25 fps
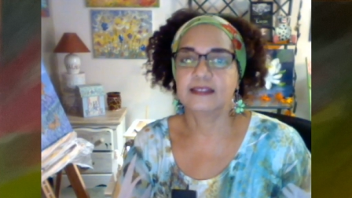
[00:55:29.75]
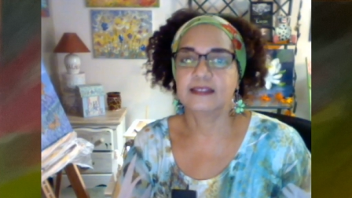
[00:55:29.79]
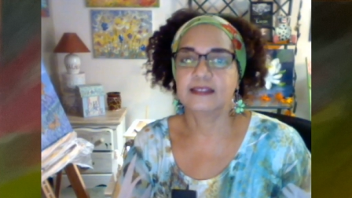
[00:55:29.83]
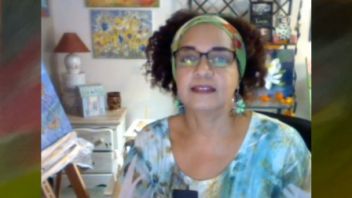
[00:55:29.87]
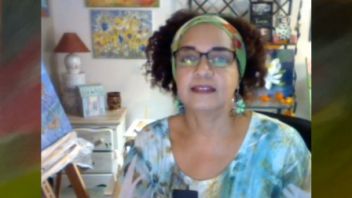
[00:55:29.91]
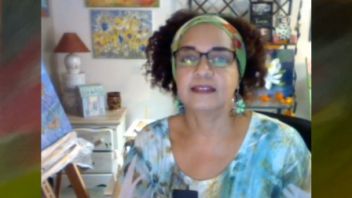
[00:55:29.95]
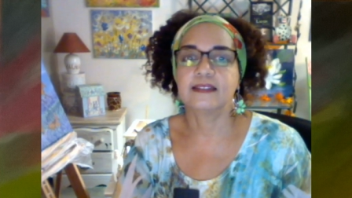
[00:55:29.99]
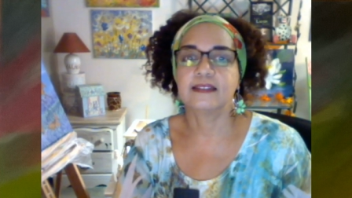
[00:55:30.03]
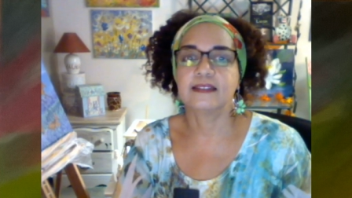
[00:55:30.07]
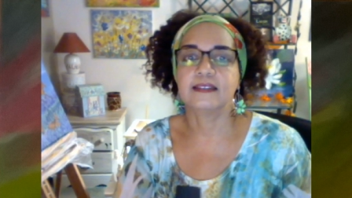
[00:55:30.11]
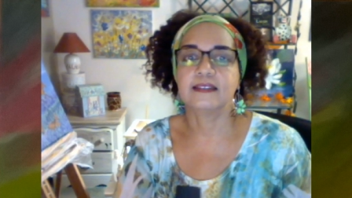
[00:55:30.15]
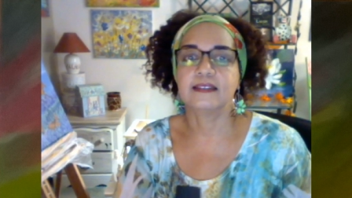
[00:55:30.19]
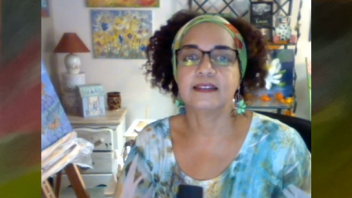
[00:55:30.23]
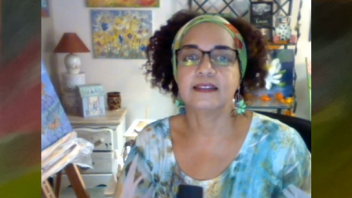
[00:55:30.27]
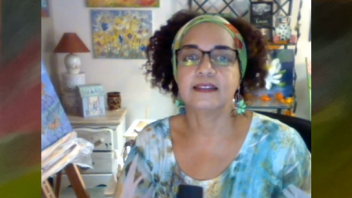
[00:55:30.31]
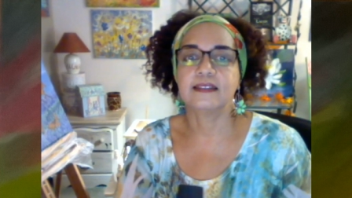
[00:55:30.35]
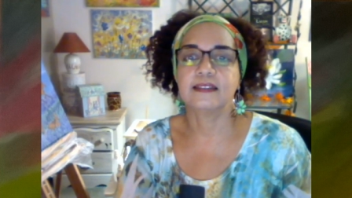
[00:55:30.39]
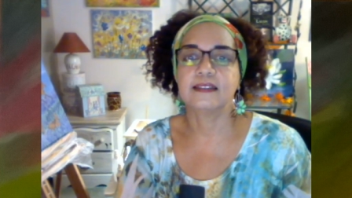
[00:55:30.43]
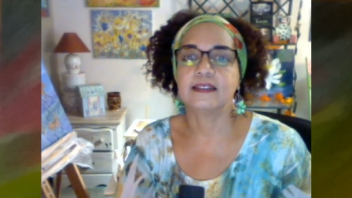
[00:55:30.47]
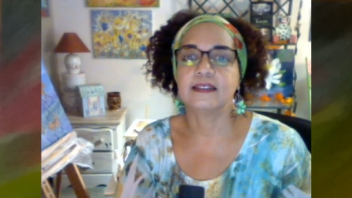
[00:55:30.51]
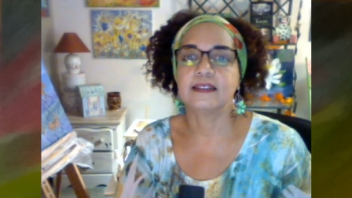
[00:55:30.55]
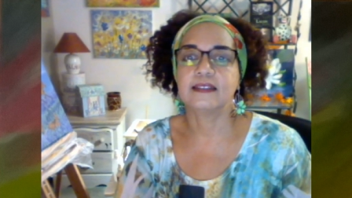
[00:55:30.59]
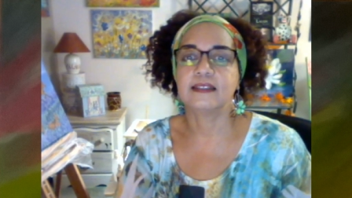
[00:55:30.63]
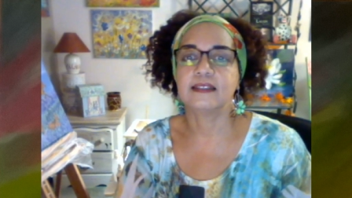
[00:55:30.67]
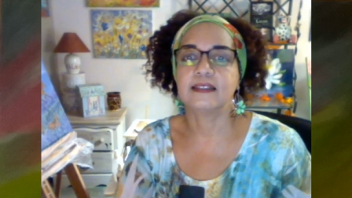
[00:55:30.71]
Free Your Mind
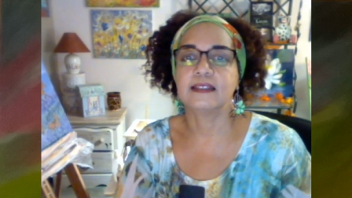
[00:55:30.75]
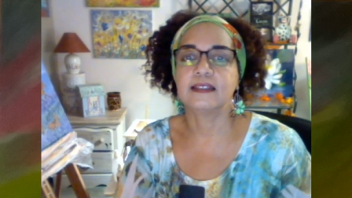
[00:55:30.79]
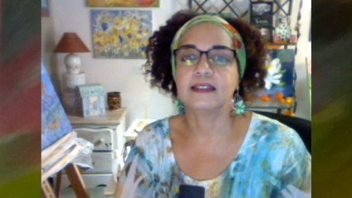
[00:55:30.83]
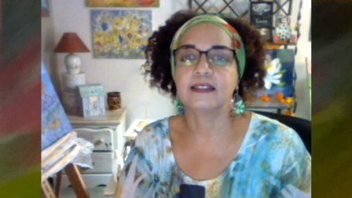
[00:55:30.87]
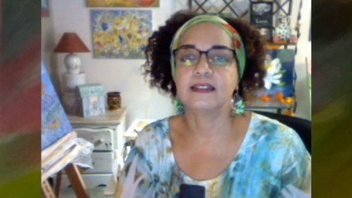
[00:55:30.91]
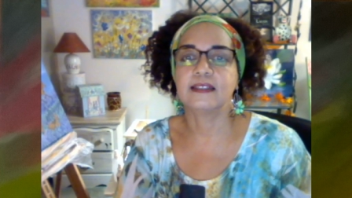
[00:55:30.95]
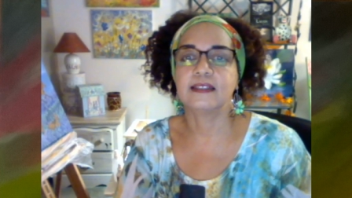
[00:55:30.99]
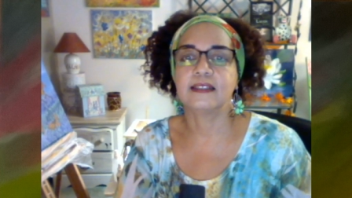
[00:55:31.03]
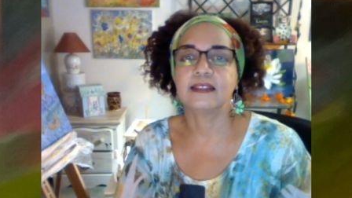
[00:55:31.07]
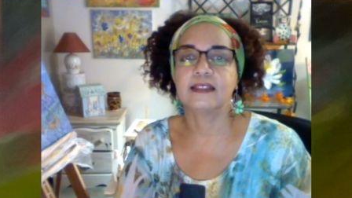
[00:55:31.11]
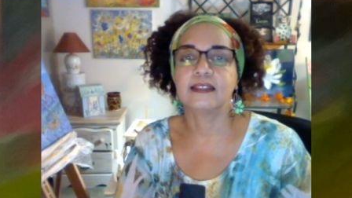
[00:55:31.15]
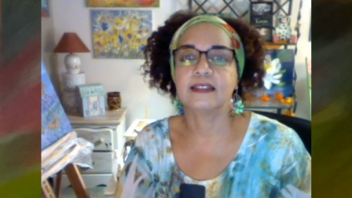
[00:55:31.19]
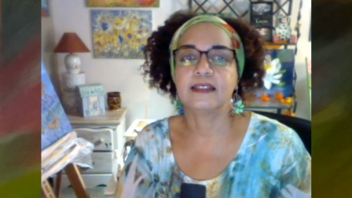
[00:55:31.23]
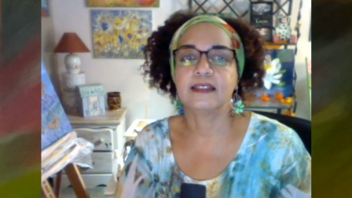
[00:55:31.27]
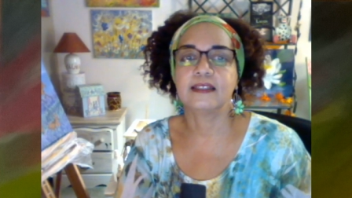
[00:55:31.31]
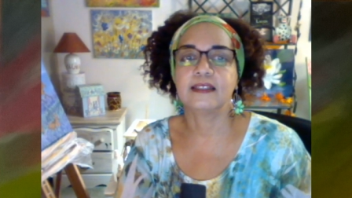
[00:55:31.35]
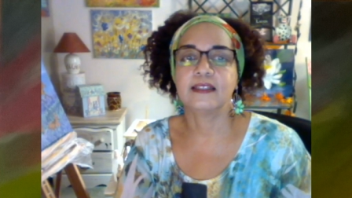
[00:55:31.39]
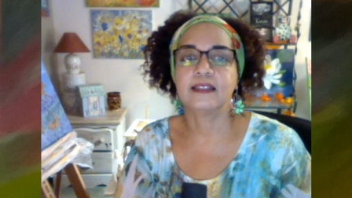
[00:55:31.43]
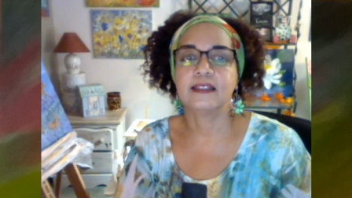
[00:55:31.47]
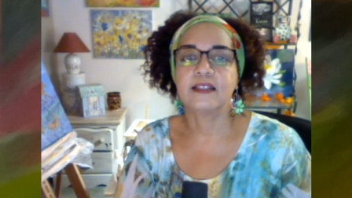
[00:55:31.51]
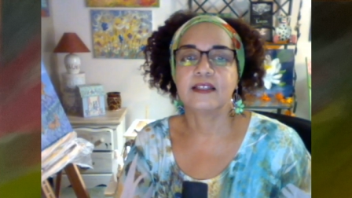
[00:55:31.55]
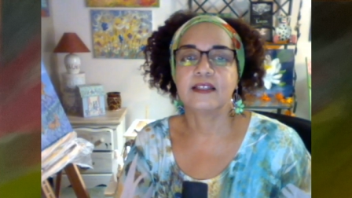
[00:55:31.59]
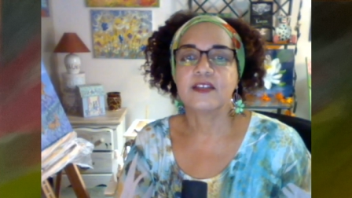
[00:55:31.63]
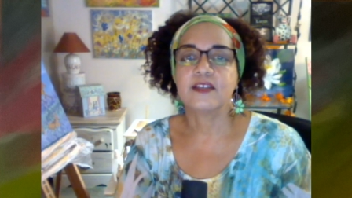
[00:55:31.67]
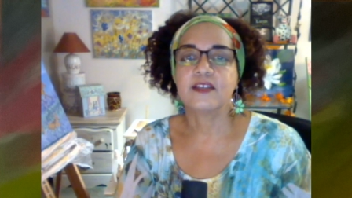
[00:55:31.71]
is Stuart.
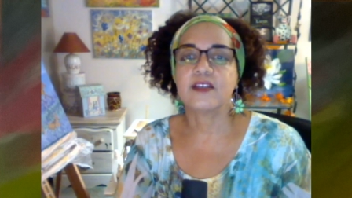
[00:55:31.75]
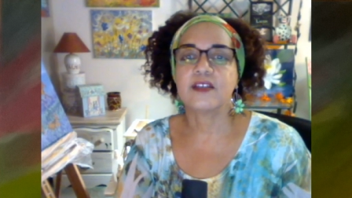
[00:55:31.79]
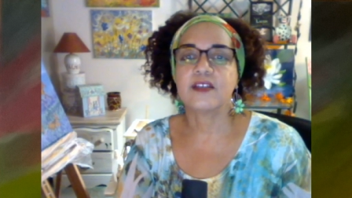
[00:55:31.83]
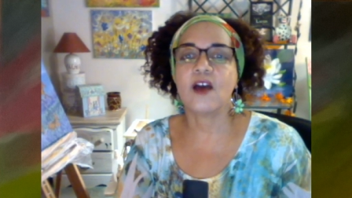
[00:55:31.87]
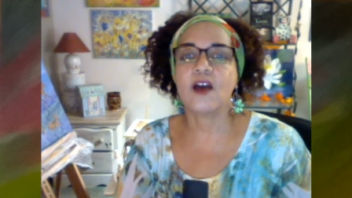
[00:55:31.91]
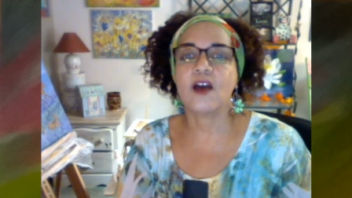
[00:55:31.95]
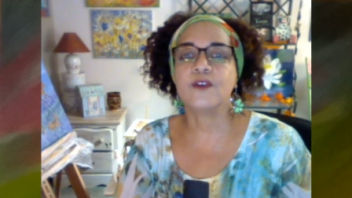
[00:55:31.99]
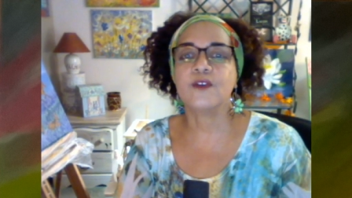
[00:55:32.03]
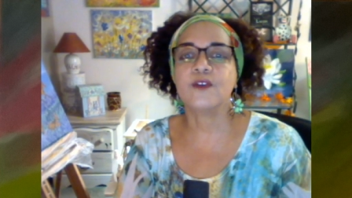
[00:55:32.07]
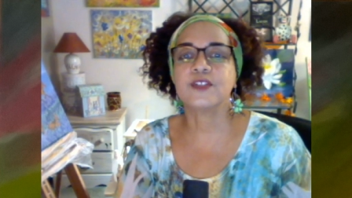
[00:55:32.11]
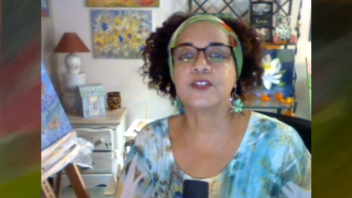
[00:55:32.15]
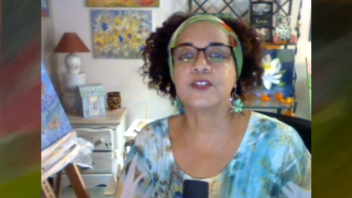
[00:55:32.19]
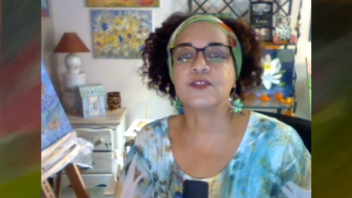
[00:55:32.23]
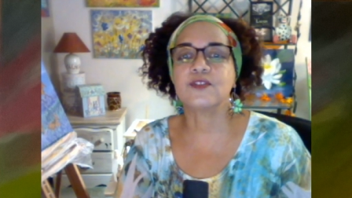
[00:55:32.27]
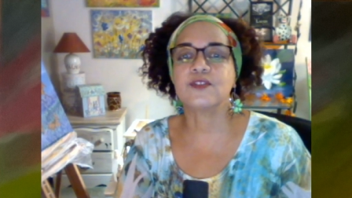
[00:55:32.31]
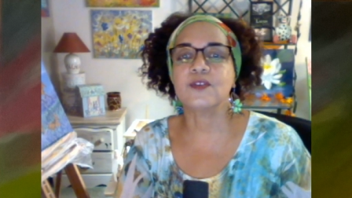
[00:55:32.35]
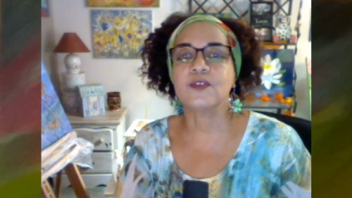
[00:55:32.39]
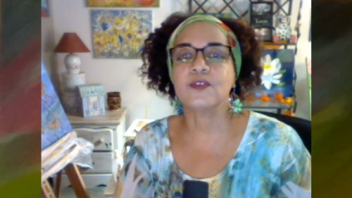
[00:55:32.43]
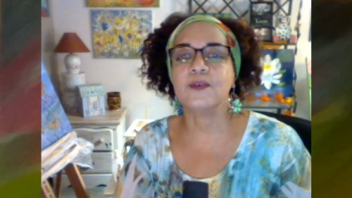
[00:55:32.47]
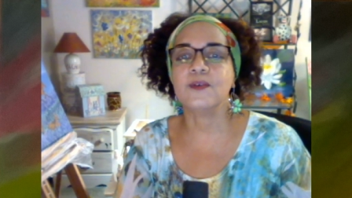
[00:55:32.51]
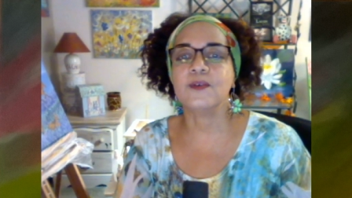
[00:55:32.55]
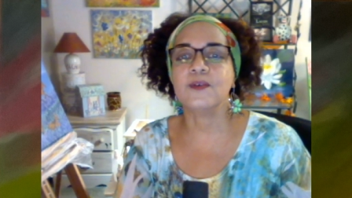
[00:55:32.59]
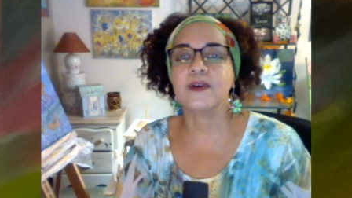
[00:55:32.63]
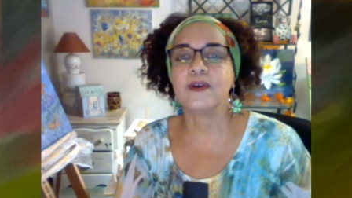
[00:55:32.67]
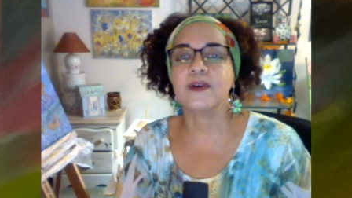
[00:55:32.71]
Oh,
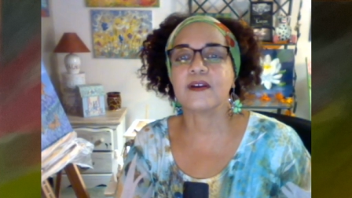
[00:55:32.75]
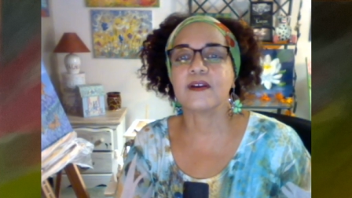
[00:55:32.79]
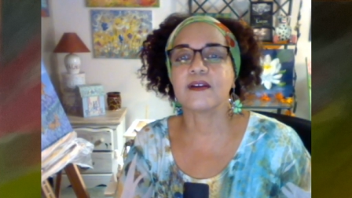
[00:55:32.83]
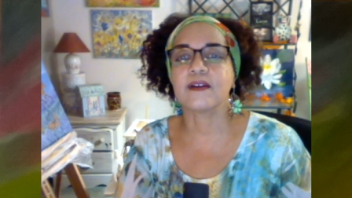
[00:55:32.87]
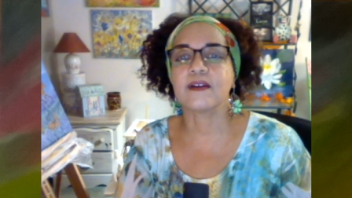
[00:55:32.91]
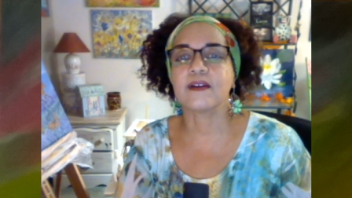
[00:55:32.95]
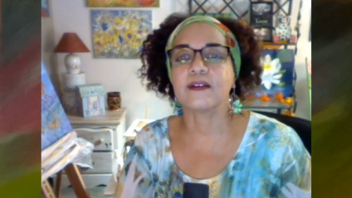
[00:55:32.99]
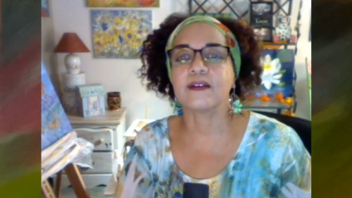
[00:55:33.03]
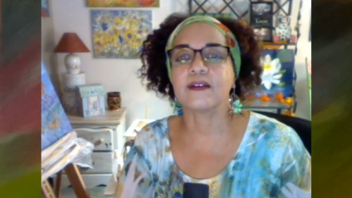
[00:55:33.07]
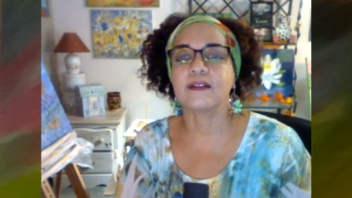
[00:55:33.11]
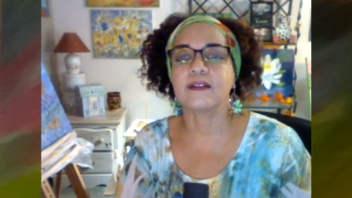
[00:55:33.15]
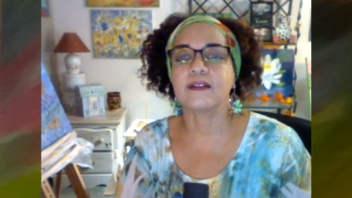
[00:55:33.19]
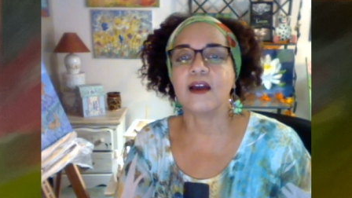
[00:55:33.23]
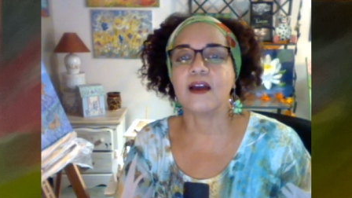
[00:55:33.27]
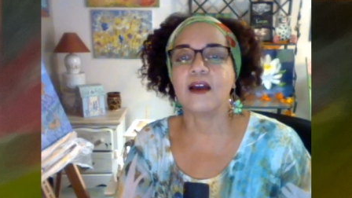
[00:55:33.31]
Stuart.